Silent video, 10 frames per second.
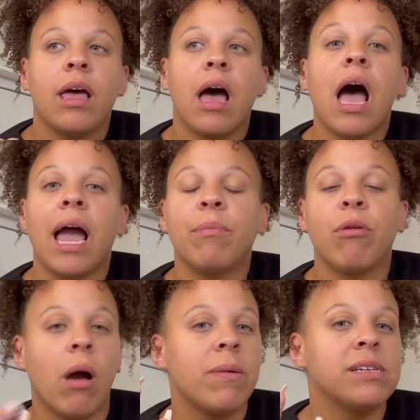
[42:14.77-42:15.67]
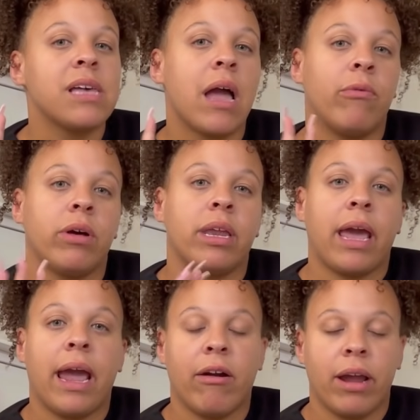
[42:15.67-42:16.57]
I promise I will get a
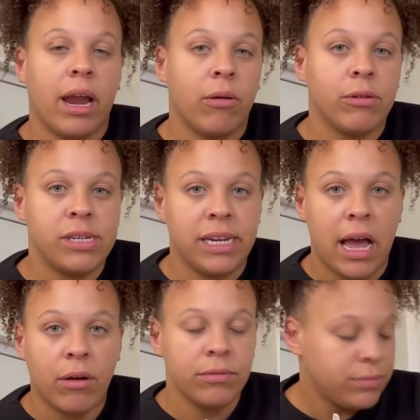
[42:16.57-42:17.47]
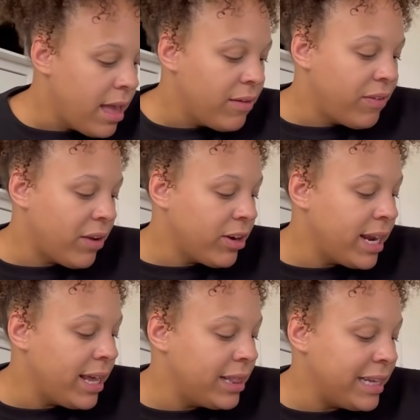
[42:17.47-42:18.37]
hair care routine out. Favorite
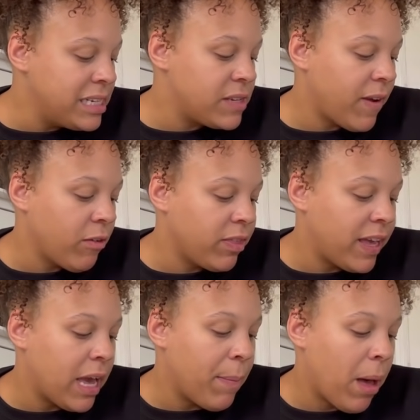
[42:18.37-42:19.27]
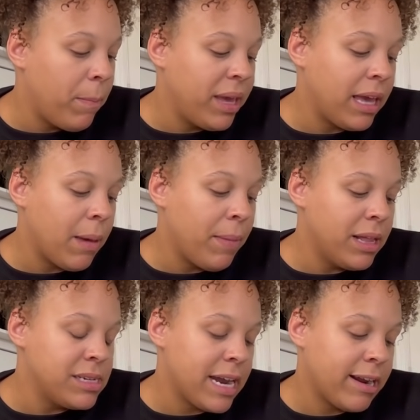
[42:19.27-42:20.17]
and least favorite thing about being a
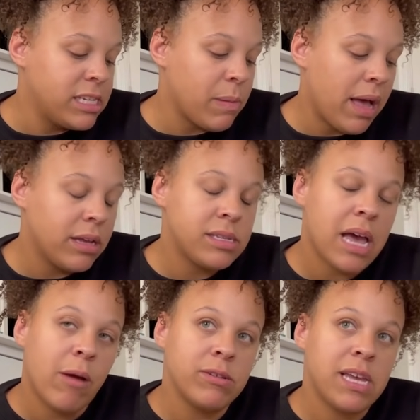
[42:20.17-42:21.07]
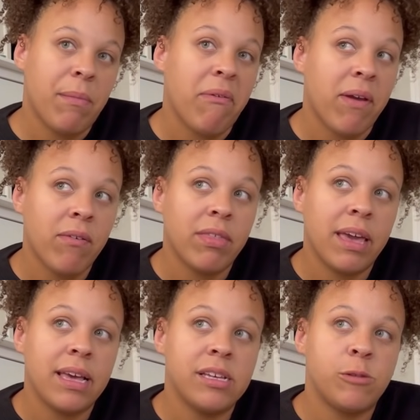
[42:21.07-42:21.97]
military spouse? I would say my favorite
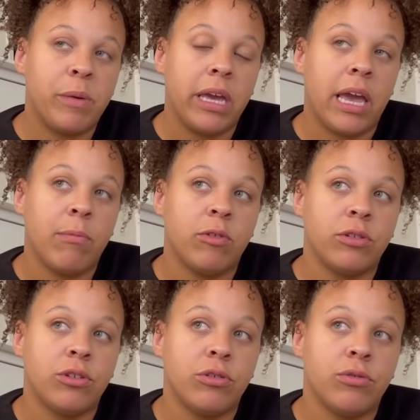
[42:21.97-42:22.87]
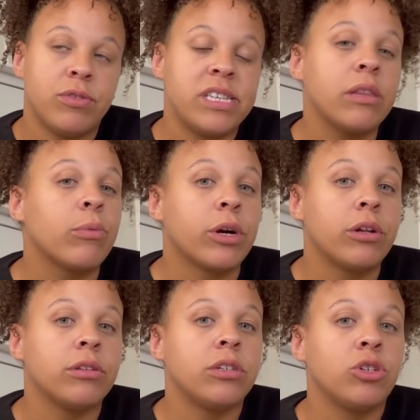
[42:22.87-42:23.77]
thing is being able to see the
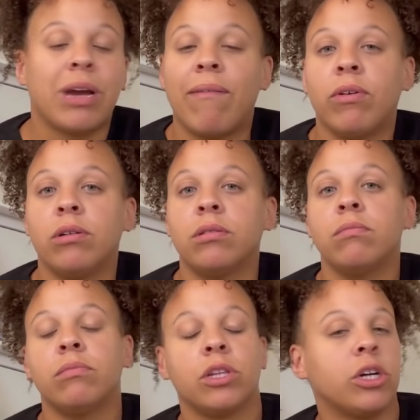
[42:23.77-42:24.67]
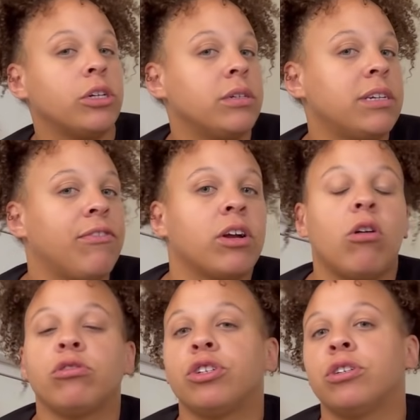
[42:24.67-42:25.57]
world, travel, learn different
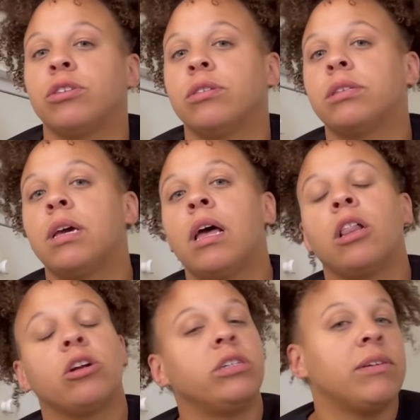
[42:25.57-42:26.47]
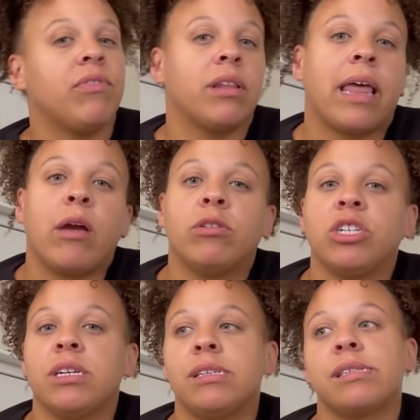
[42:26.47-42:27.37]
cultures, learn different
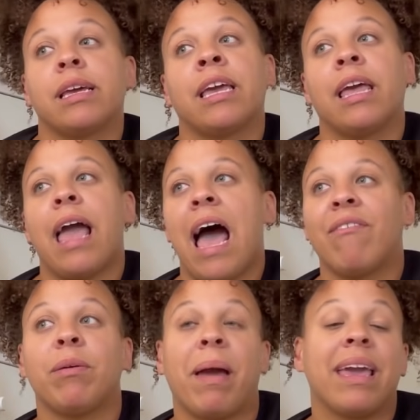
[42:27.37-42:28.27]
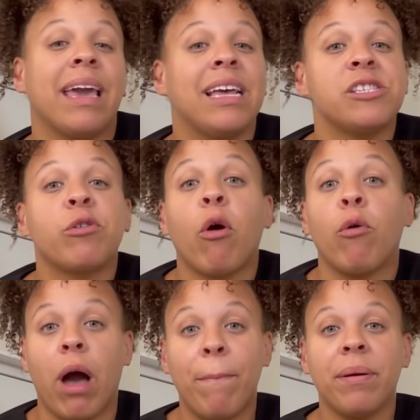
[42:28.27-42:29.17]
languages, having my kids grow
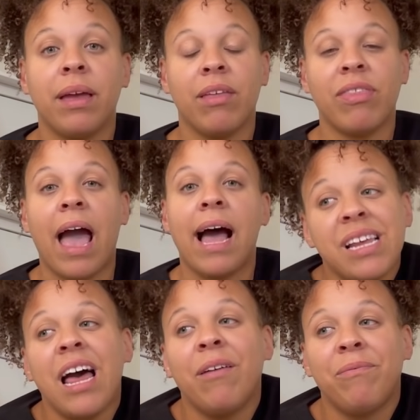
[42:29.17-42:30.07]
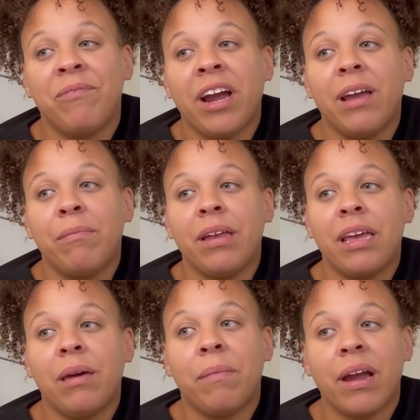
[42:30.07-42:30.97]
up in that. Not very
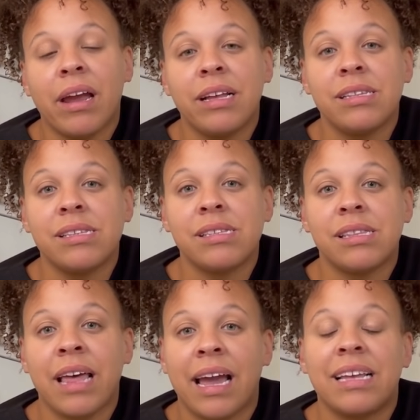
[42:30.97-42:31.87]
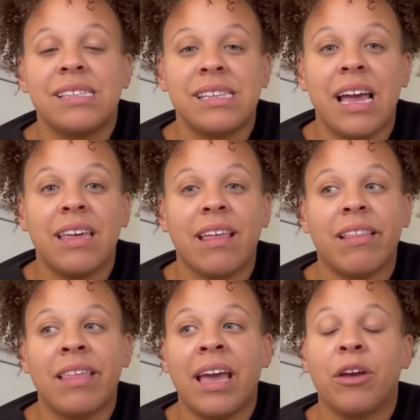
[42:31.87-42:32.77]
many Americans that can say that
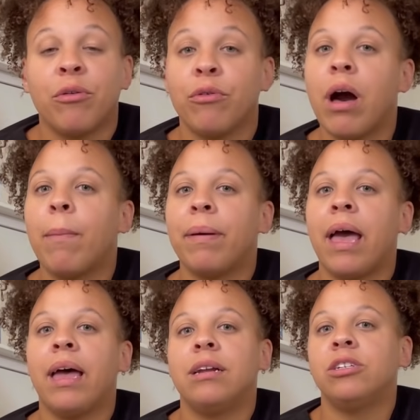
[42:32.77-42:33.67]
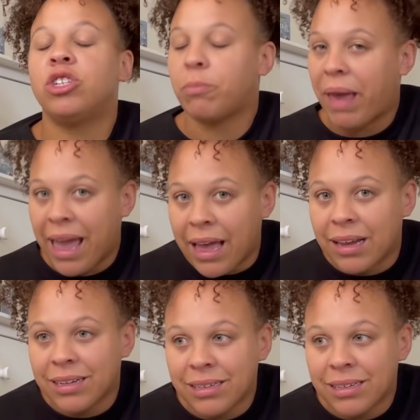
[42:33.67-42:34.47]
they grew up in Japan.